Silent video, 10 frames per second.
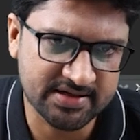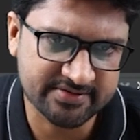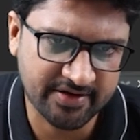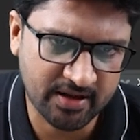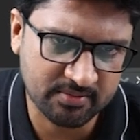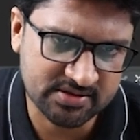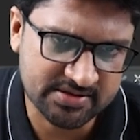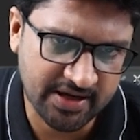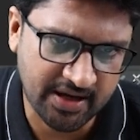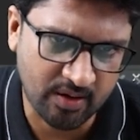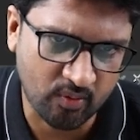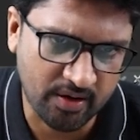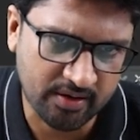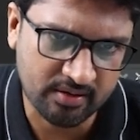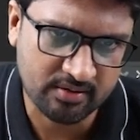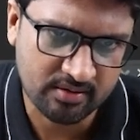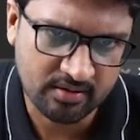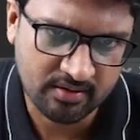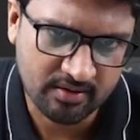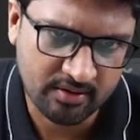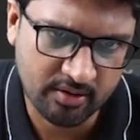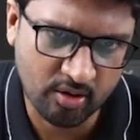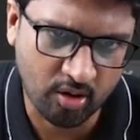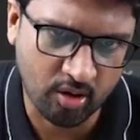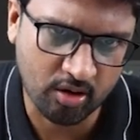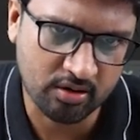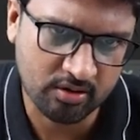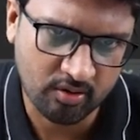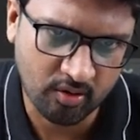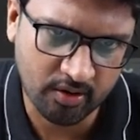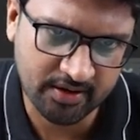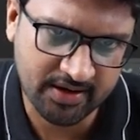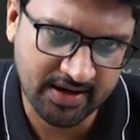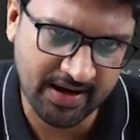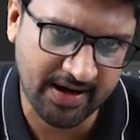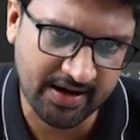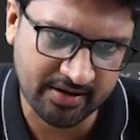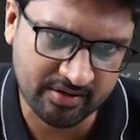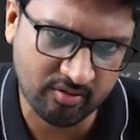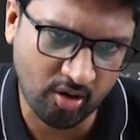these variables a1, dog or cat,